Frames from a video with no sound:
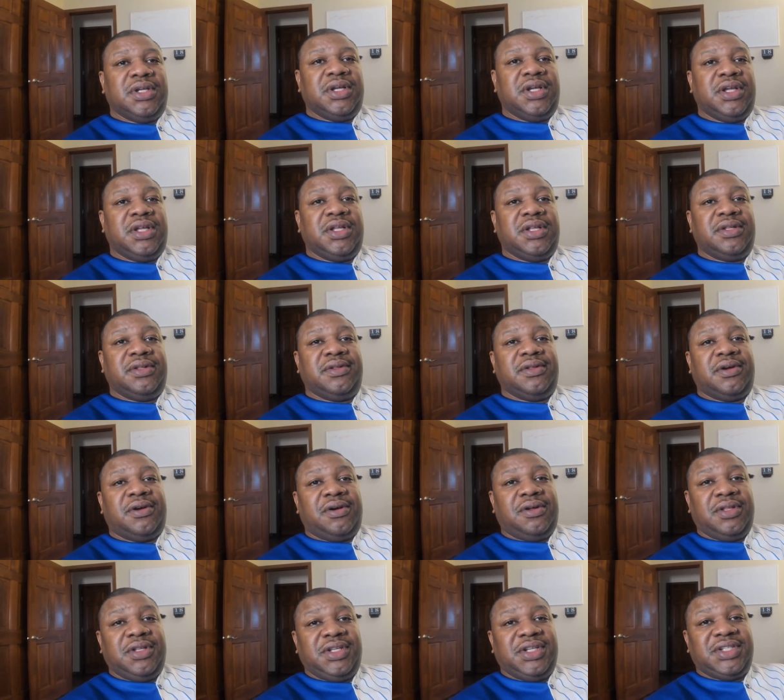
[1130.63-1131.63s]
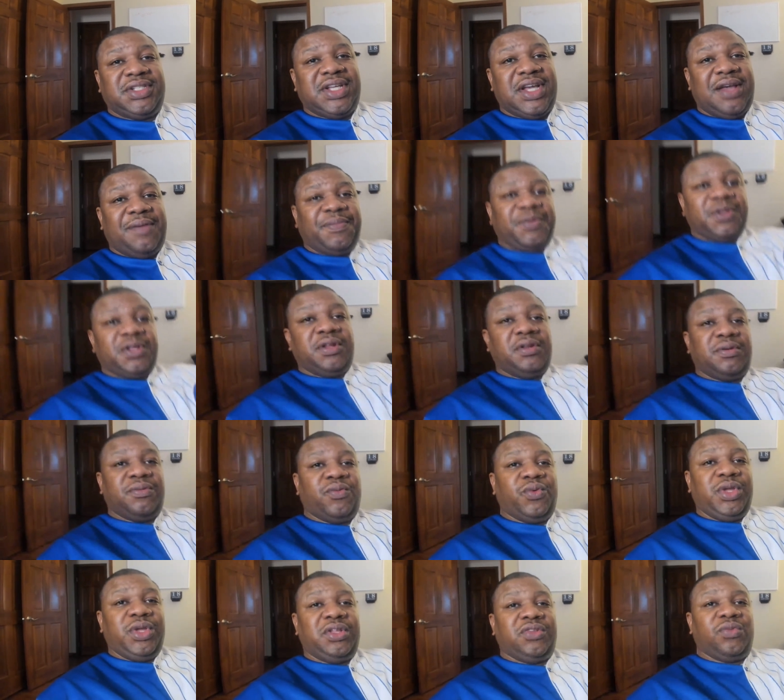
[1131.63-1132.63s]
and all of this happened in a
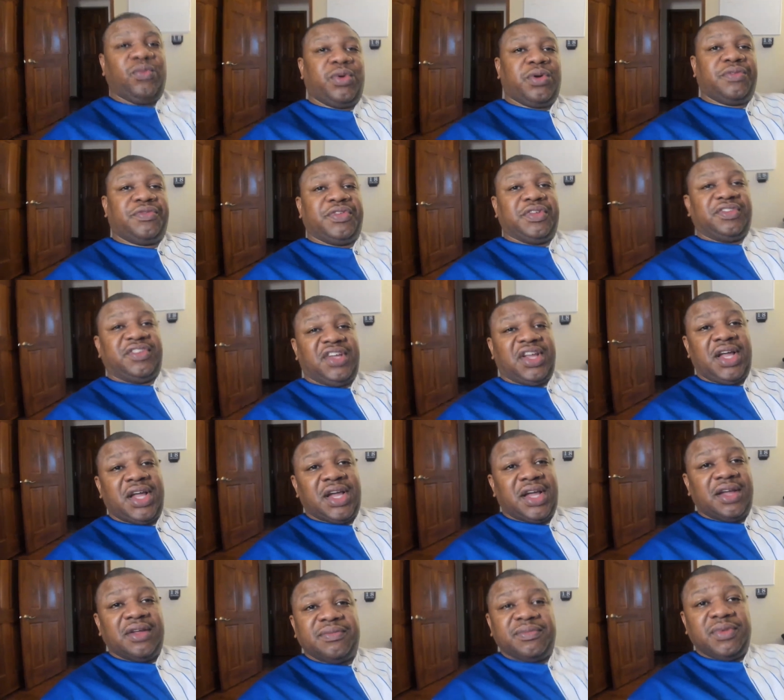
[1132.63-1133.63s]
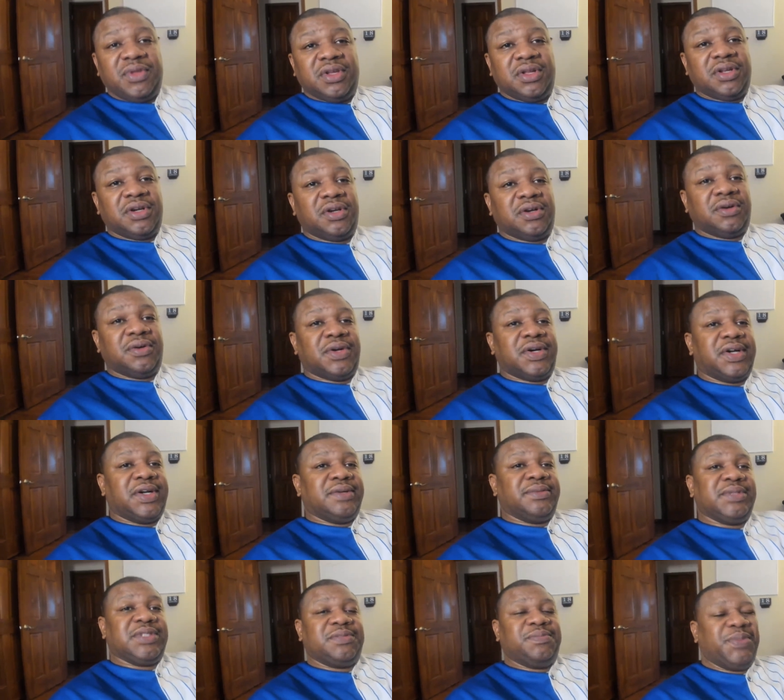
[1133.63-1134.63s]
week's worth of time. You know,
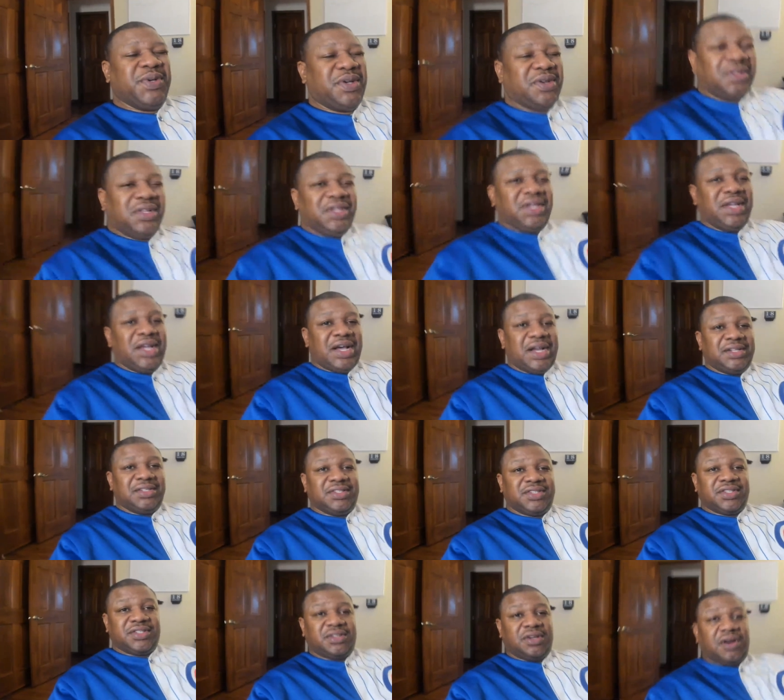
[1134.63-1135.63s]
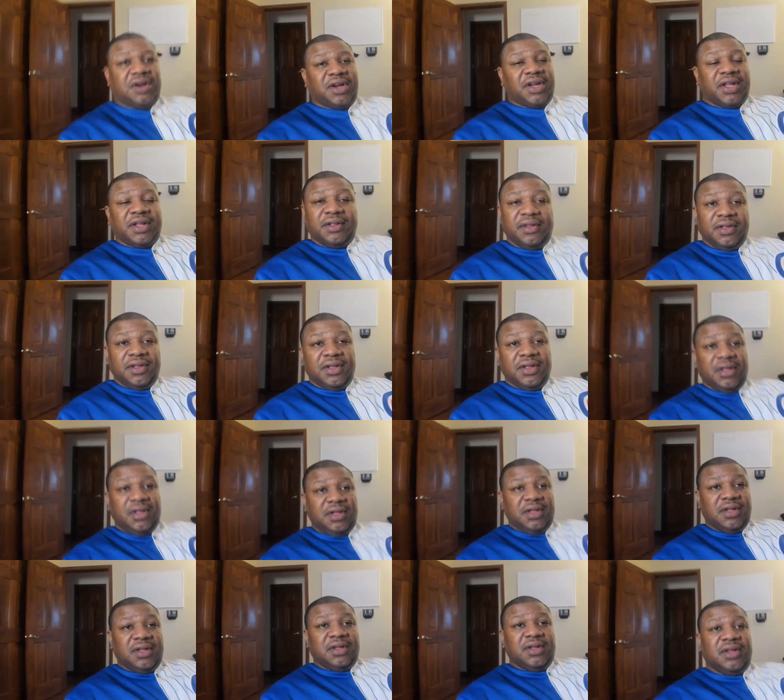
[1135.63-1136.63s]
uh, it's barely gotten started.
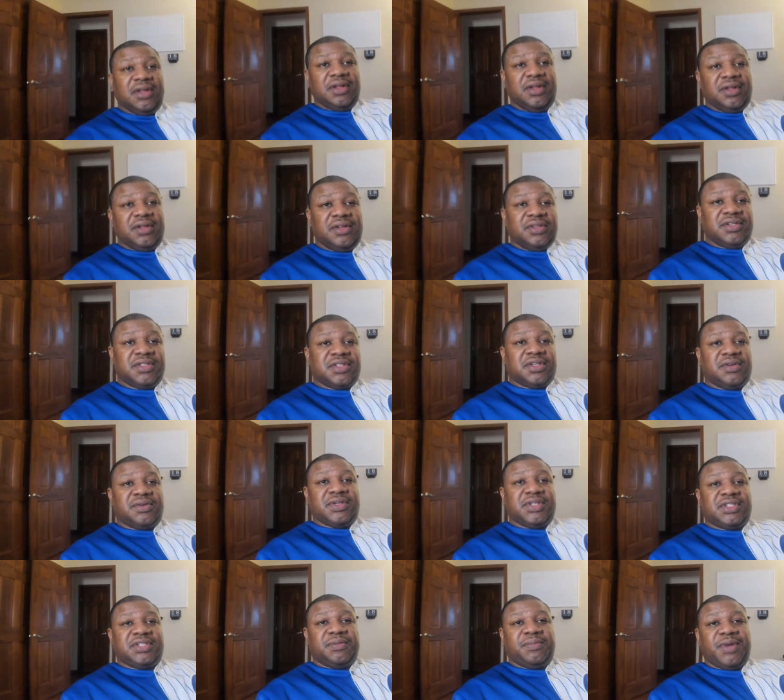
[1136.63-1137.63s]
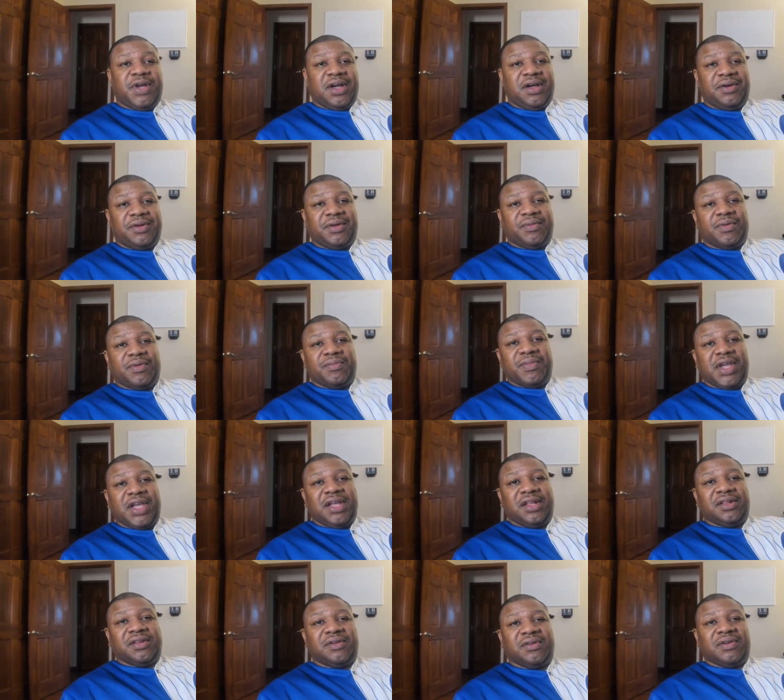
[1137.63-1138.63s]
So it's about a
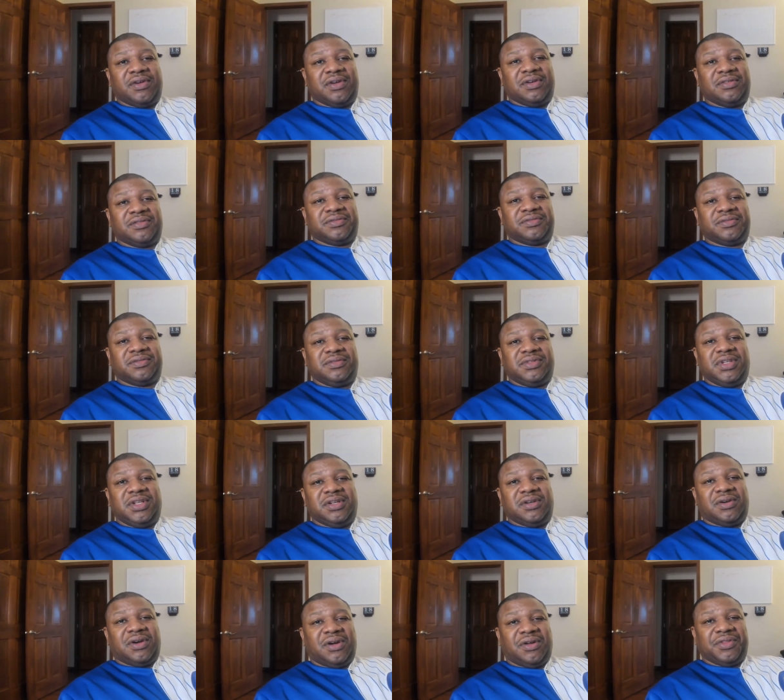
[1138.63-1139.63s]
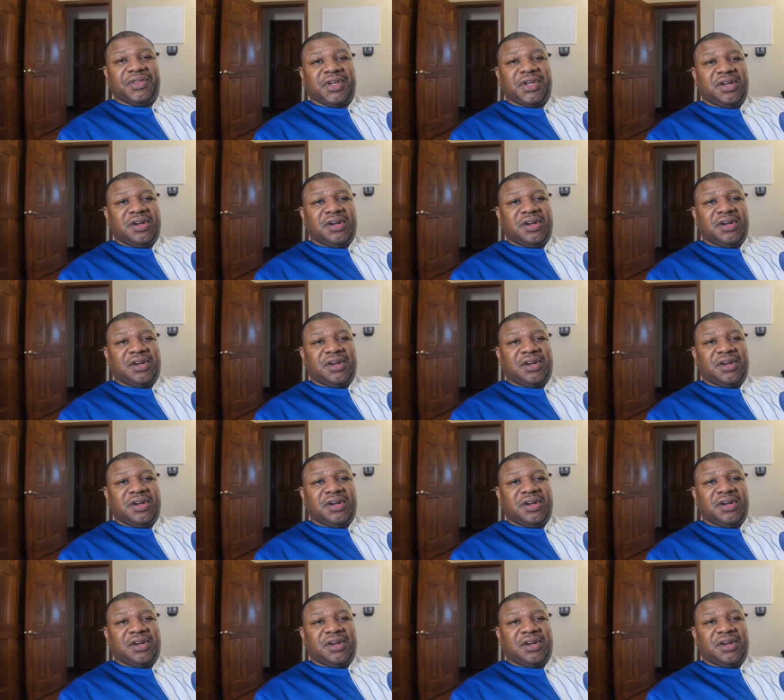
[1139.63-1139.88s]
remainder of, you know, all the